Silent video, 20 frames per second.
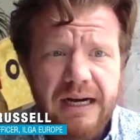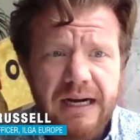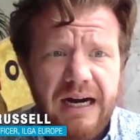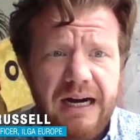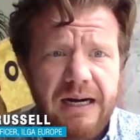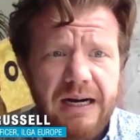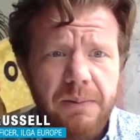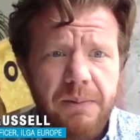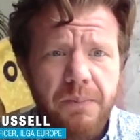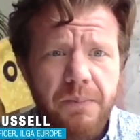
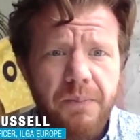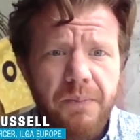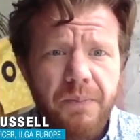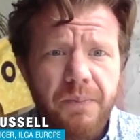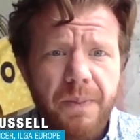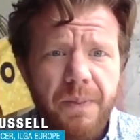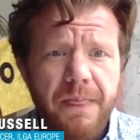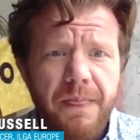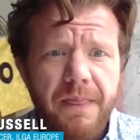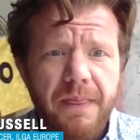Um,
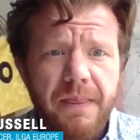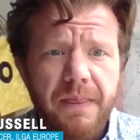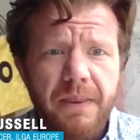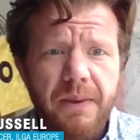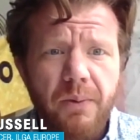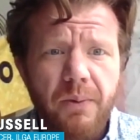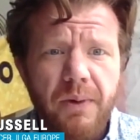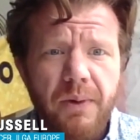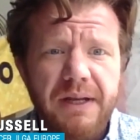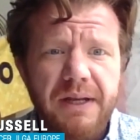
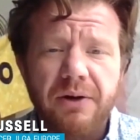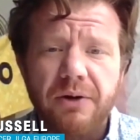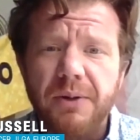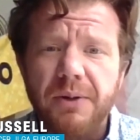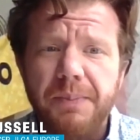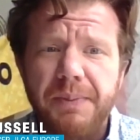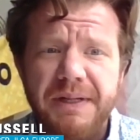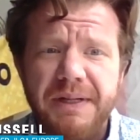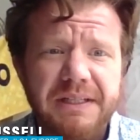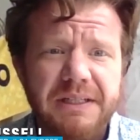in our
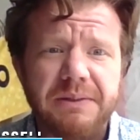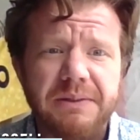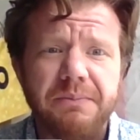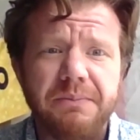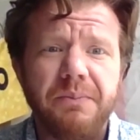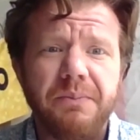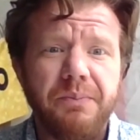opinion,